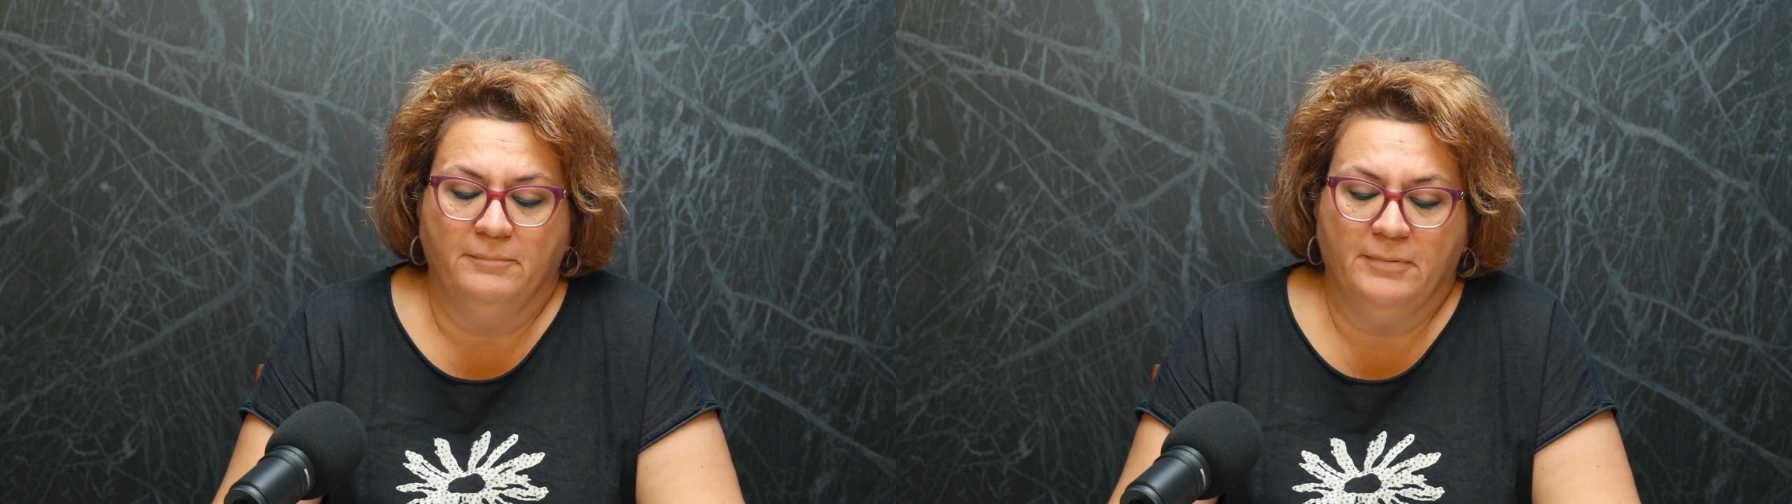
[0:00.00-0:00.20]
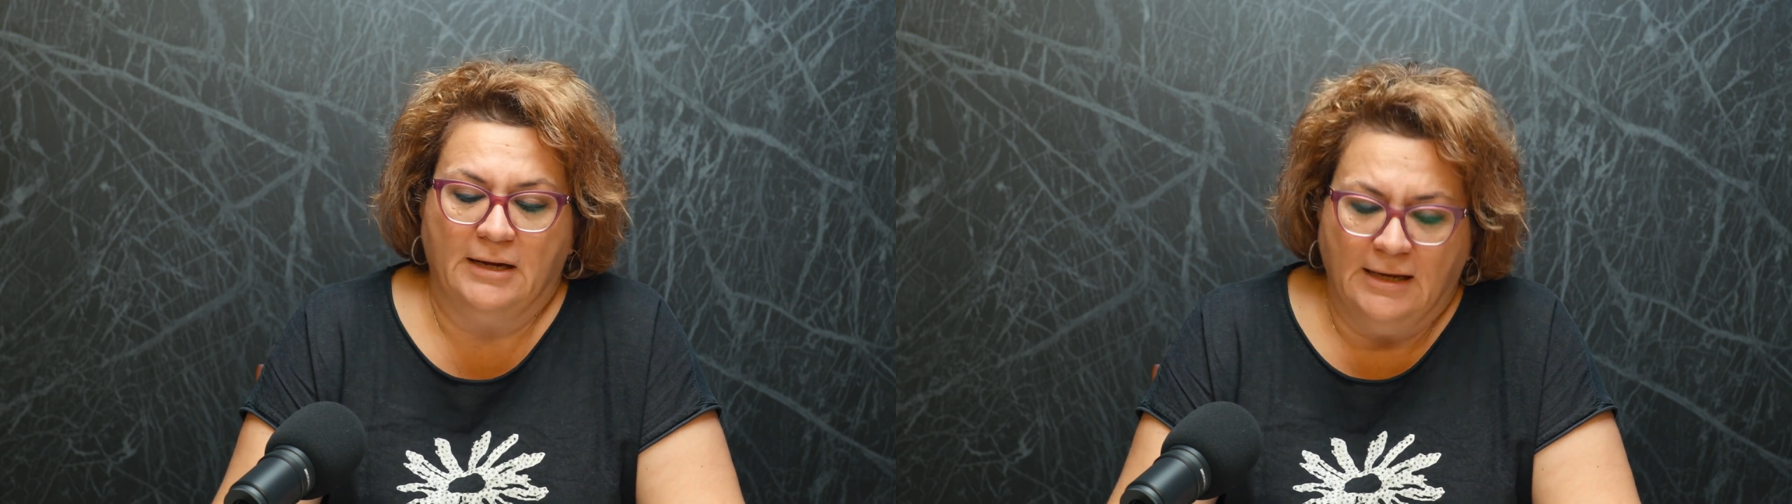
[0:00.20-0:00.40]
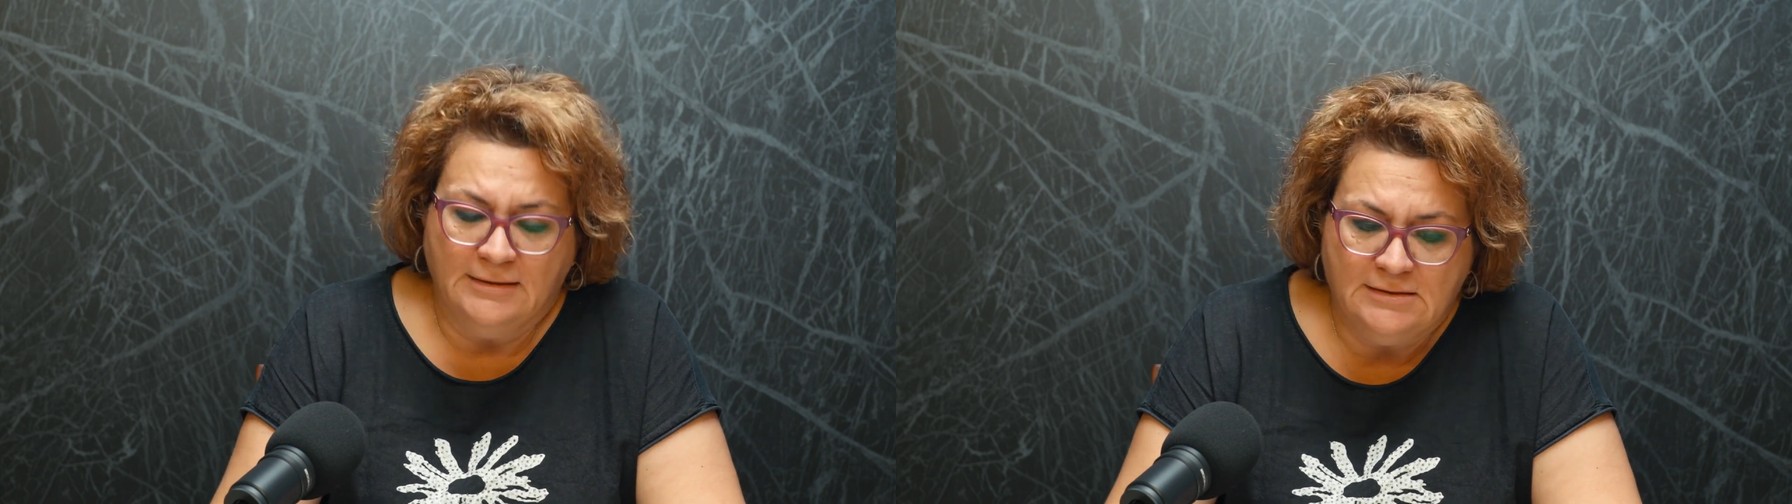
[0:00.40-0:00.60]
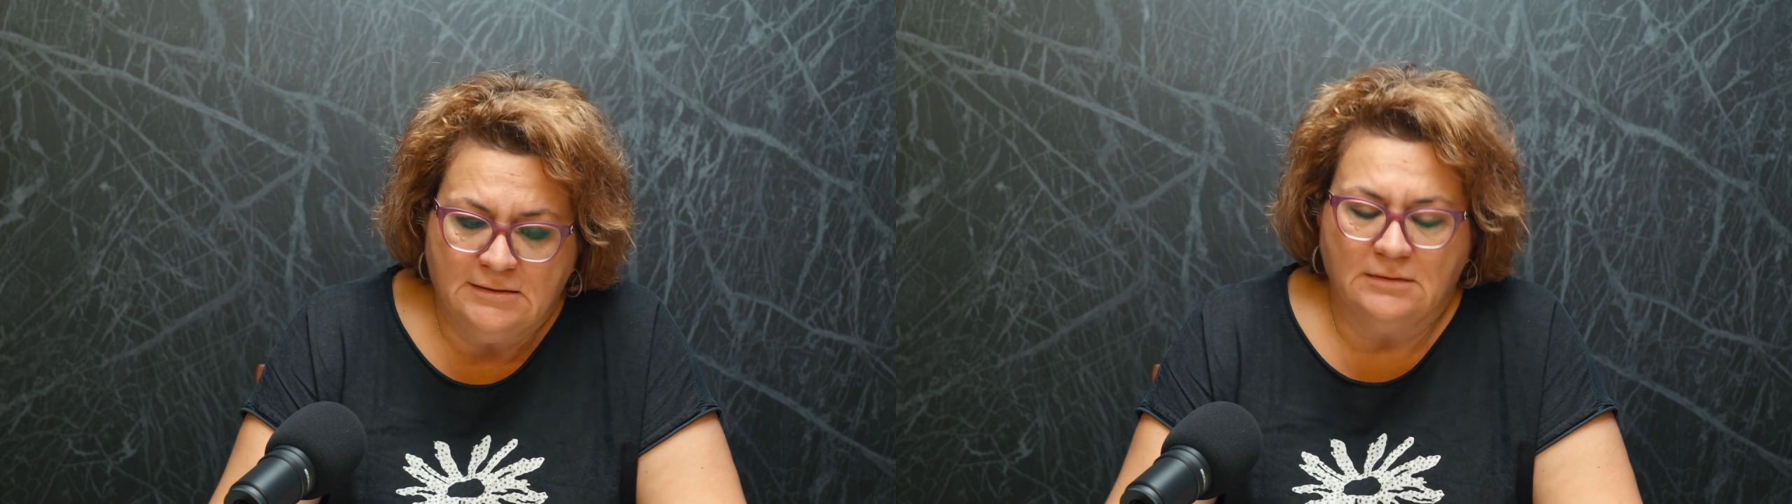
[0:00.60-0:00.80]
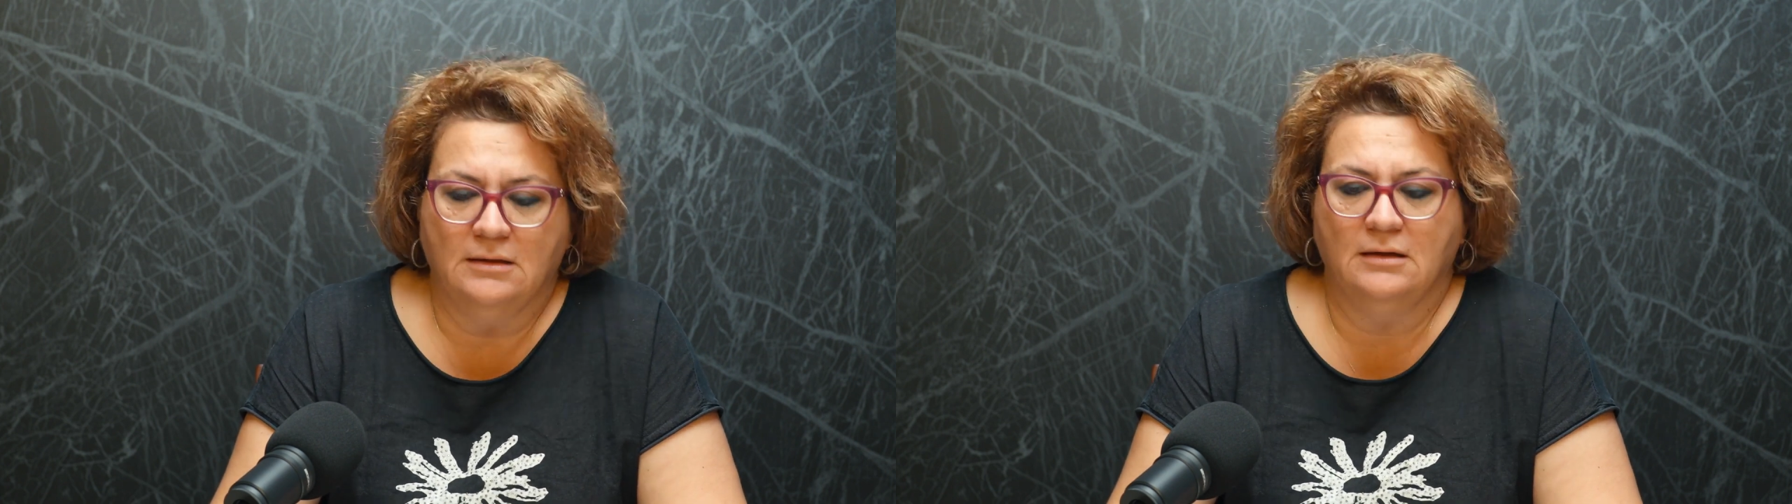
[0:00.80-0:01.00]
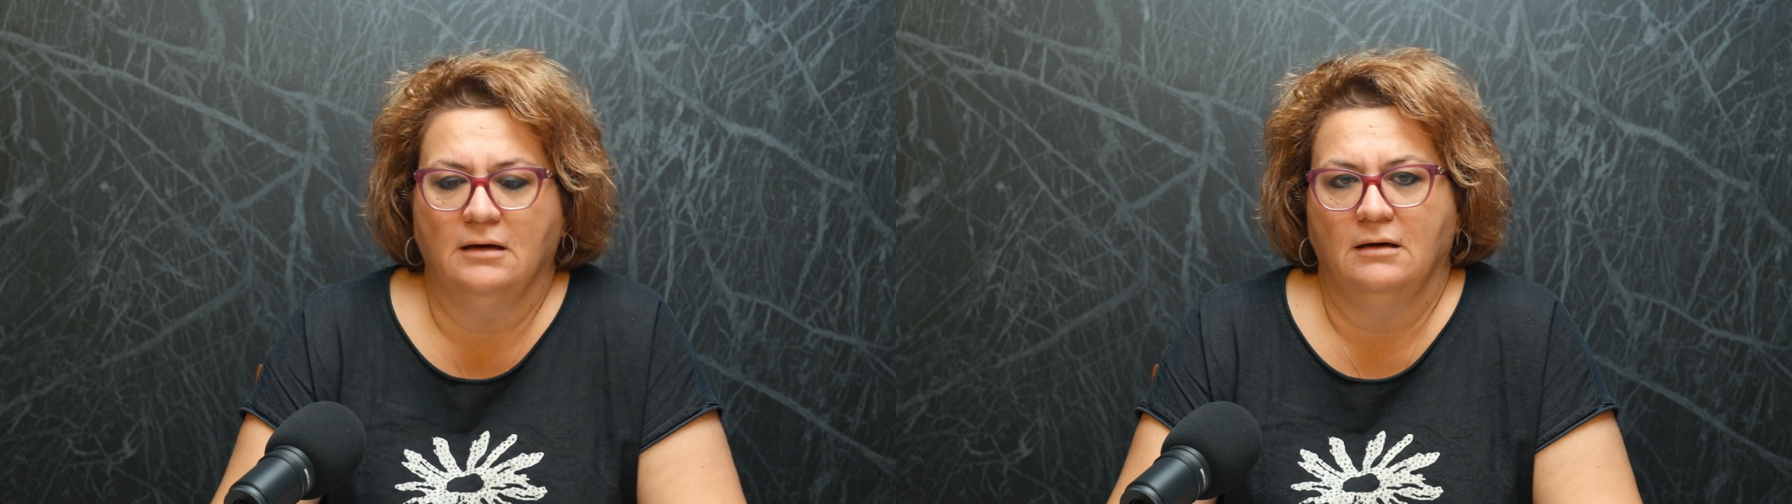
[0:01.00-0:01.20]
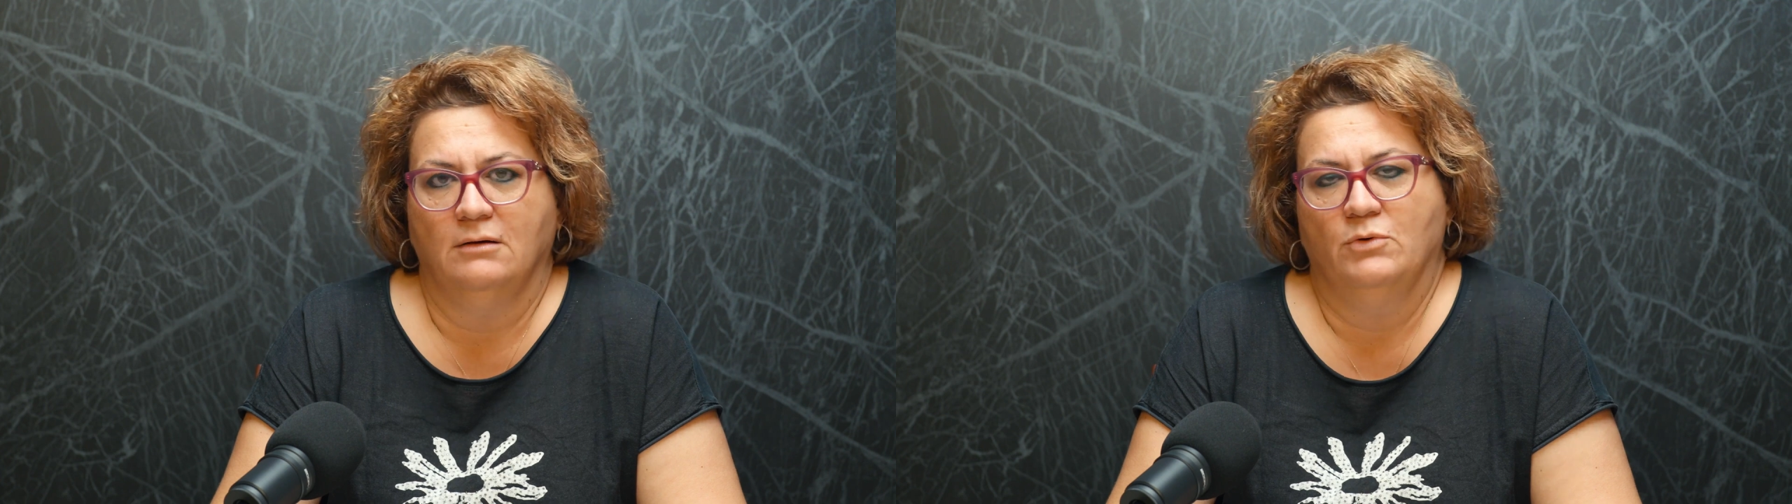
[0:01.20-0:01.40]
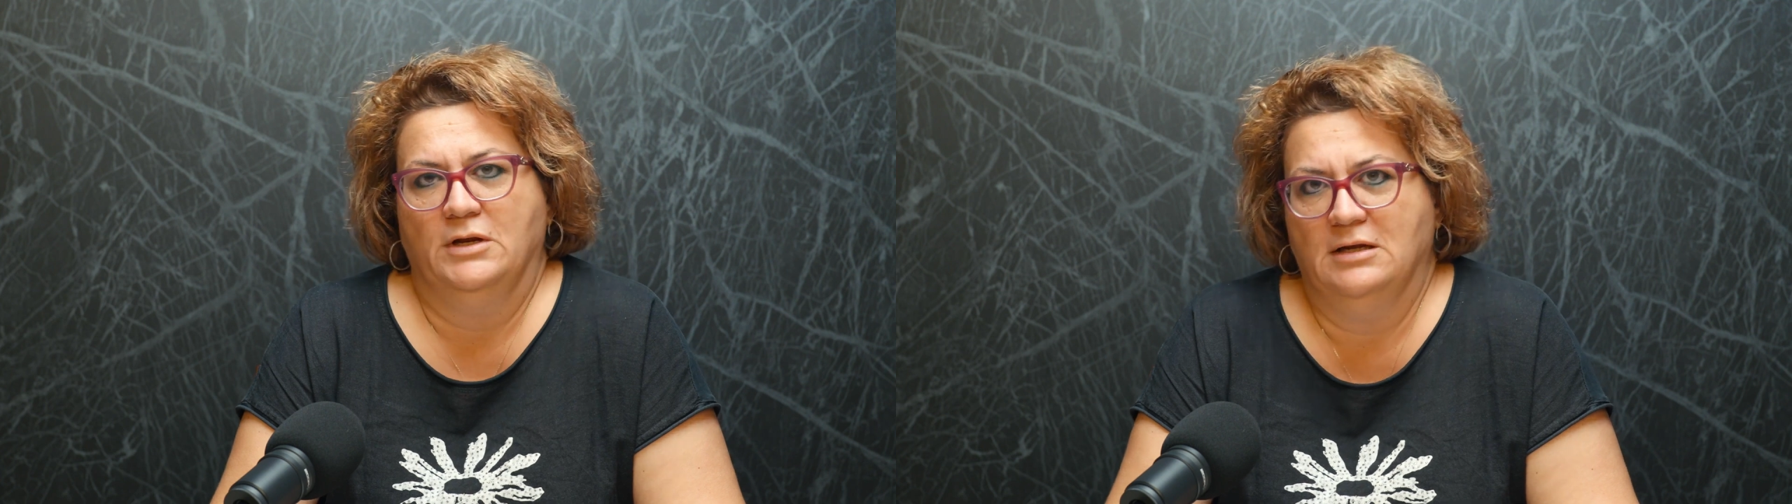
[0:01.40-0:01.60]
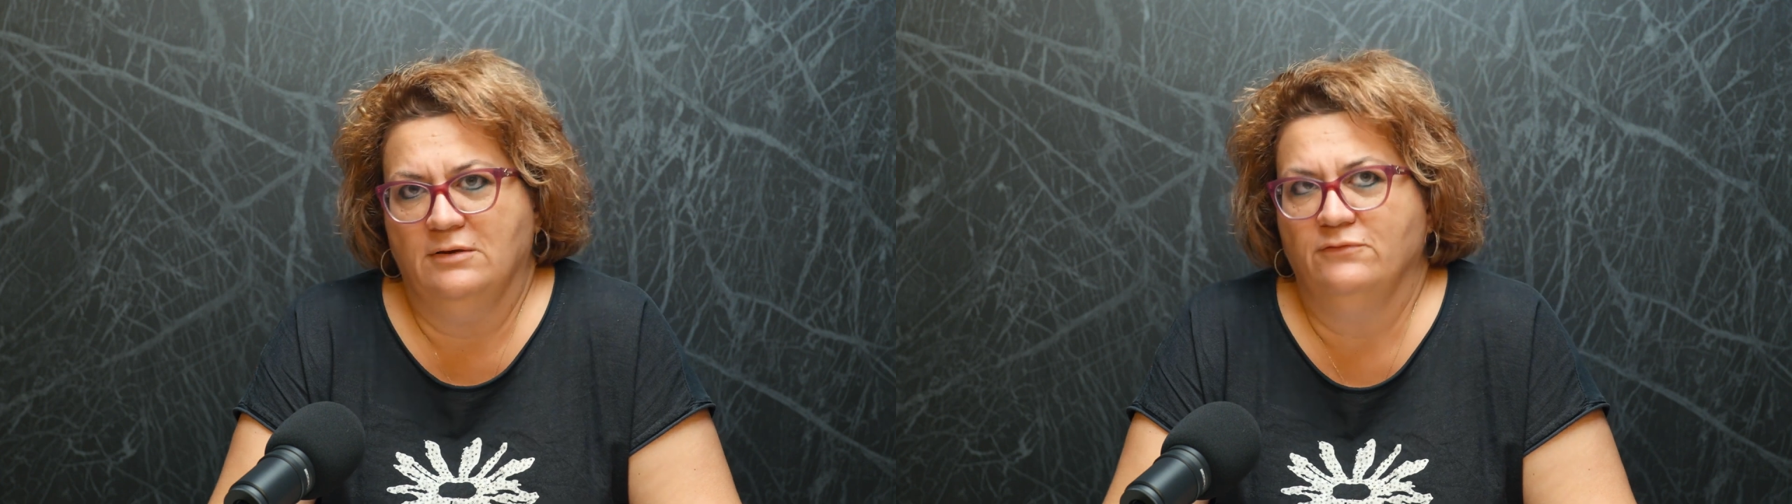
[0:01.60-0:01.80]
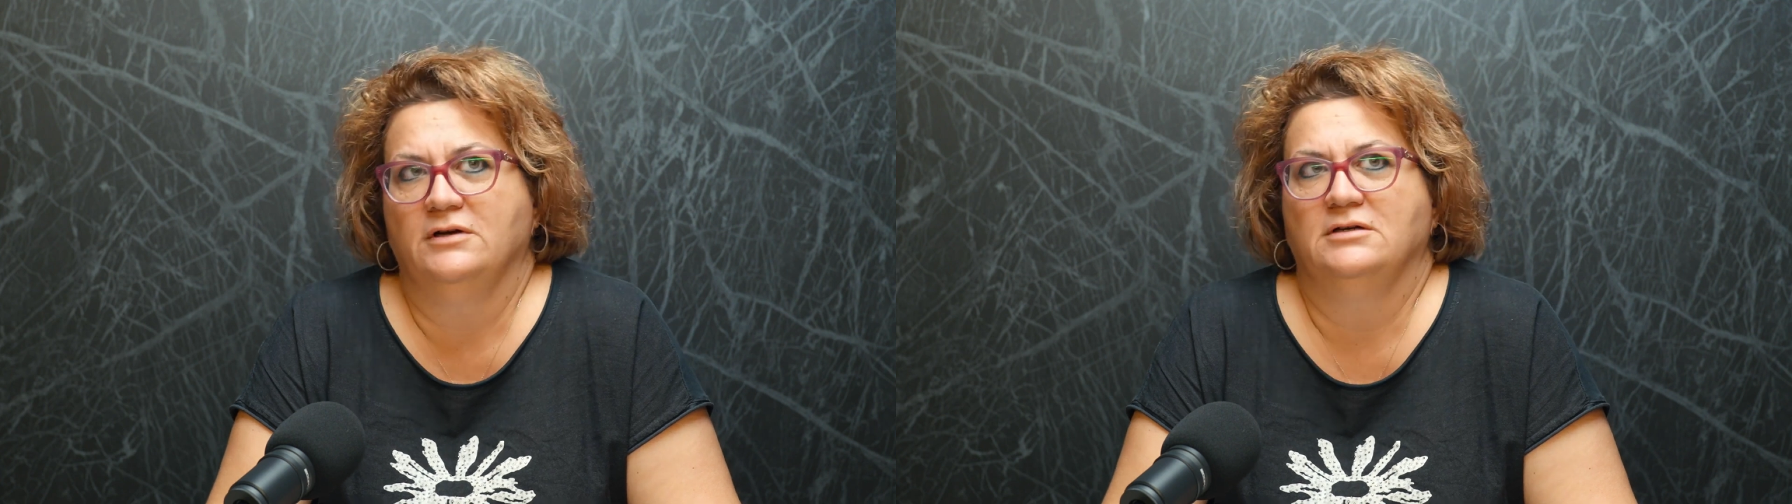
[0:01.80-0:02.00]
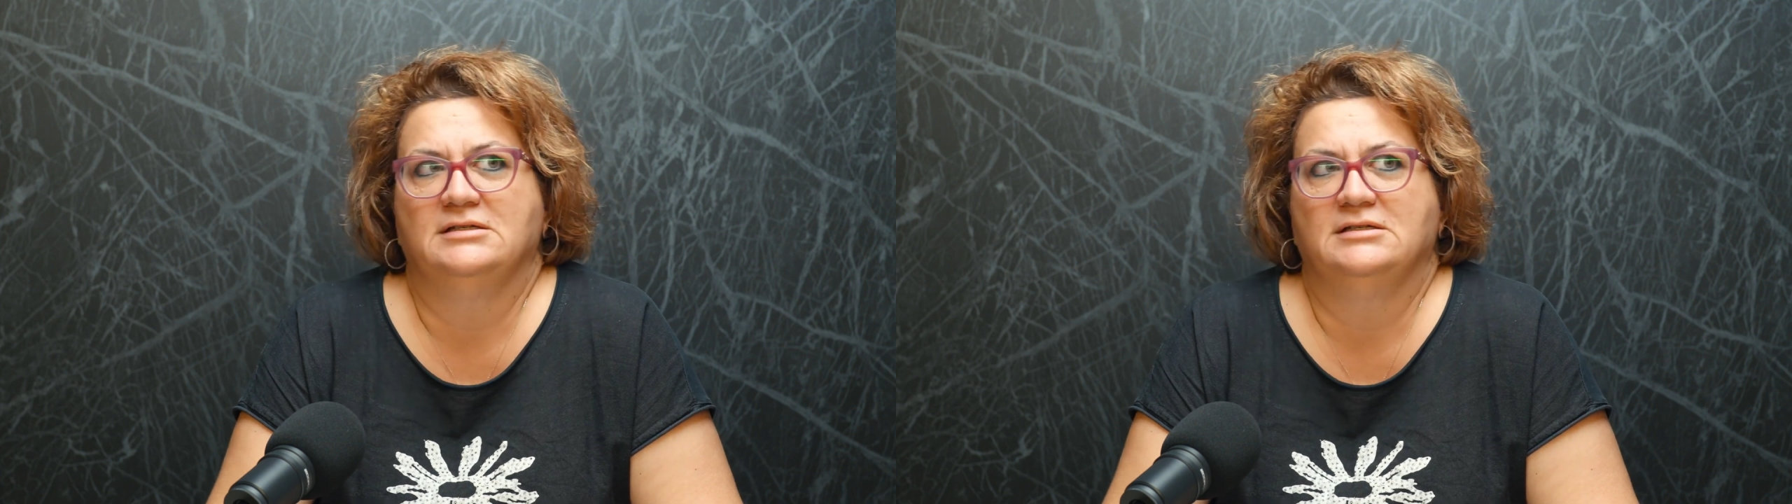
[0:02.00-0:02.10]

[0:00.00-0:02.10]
Plus, whenever